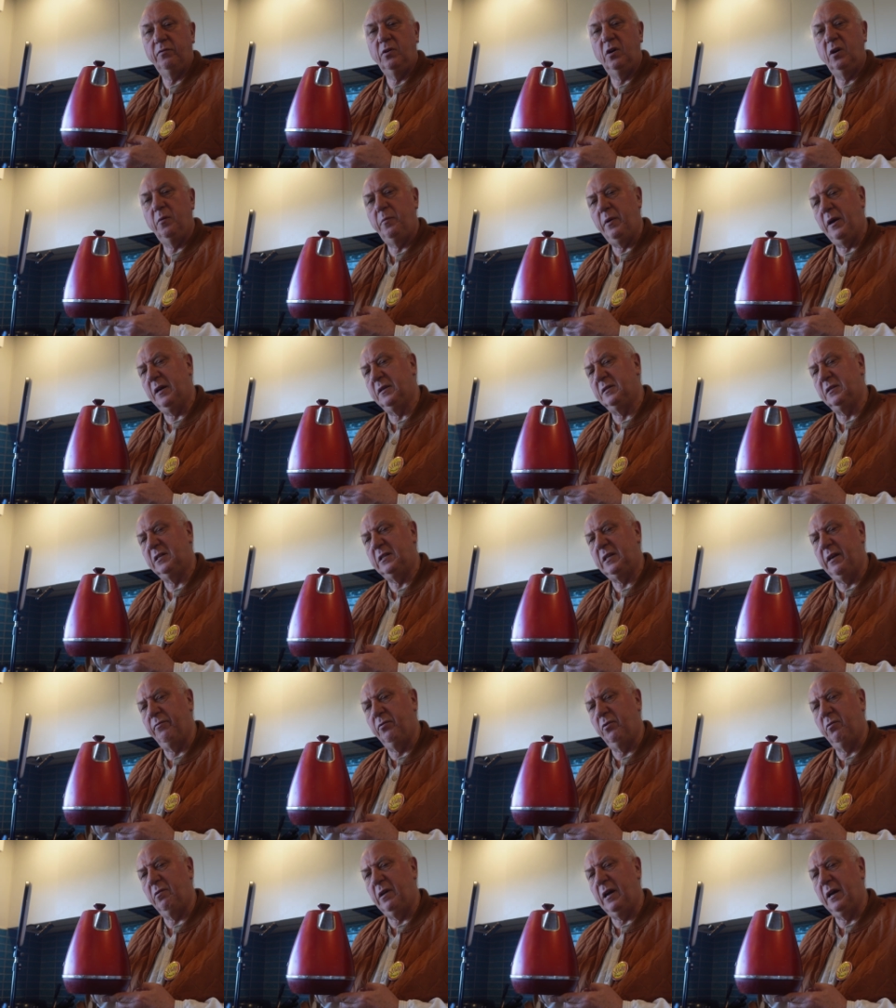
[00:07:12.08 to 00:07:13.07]
got about
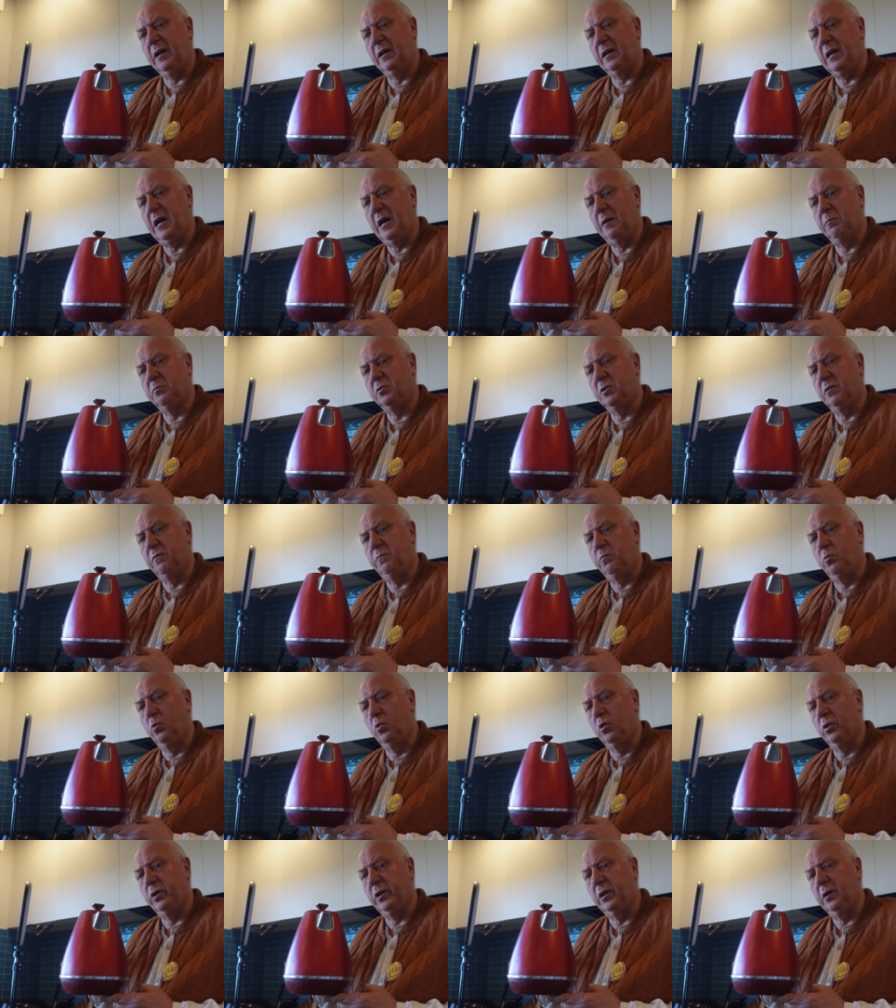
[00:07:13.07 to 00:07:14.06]
7 or 8 cups of
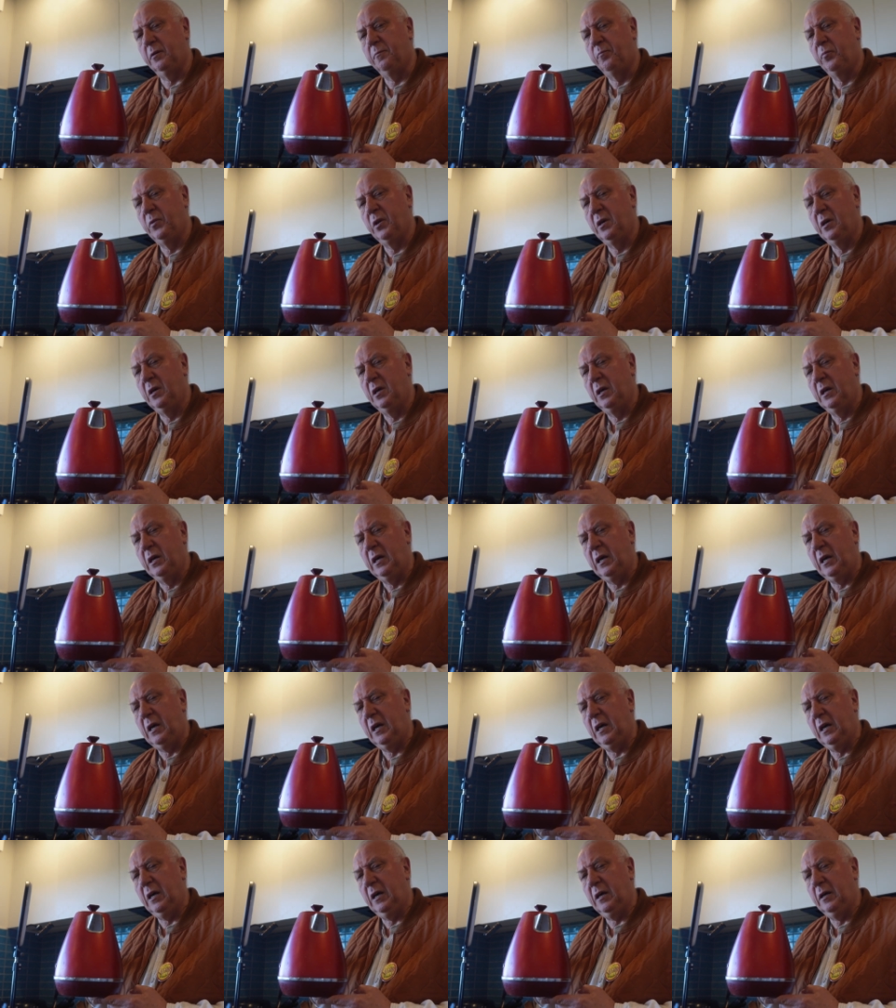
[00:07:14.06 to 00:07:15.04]
water
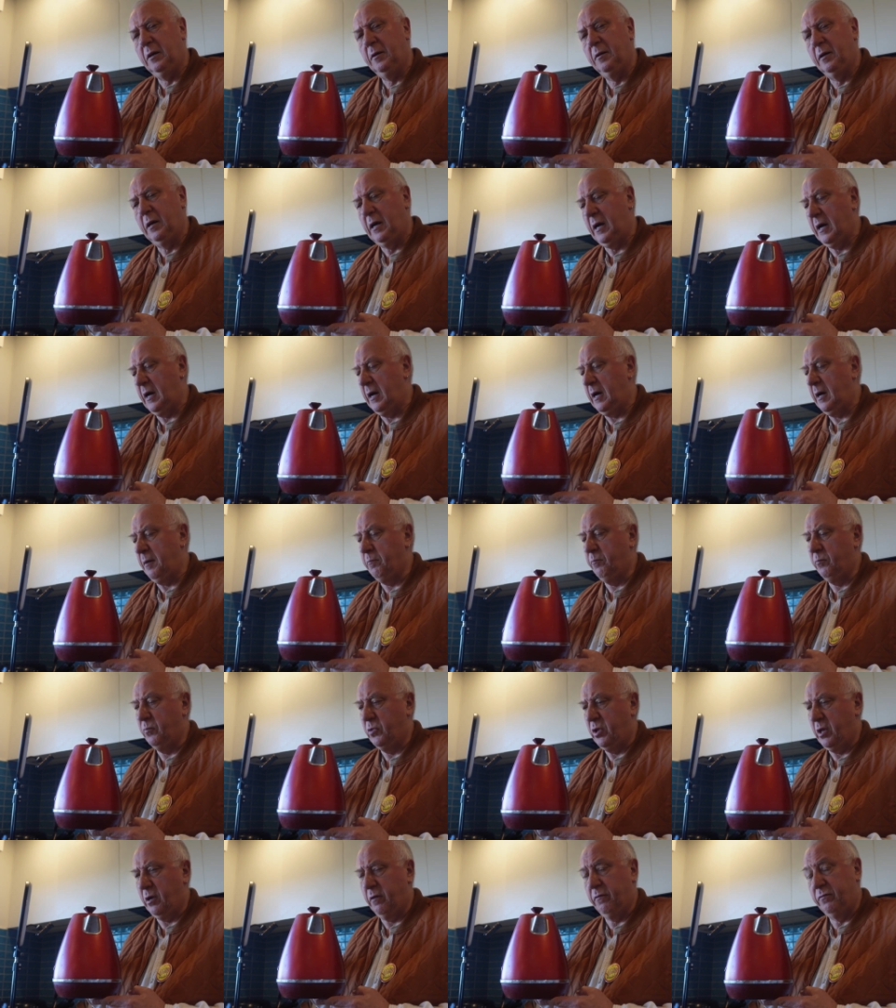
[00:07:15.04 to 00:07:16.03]
here
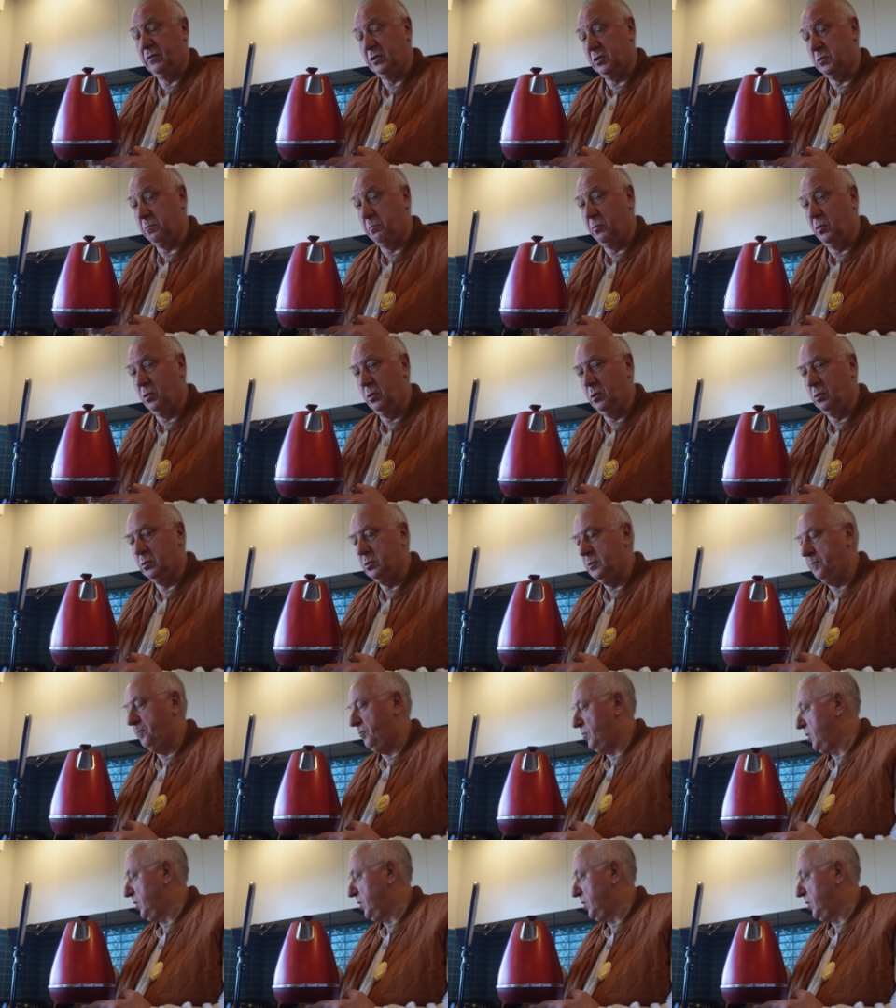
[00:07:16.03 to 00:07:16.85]
that I've just boiled,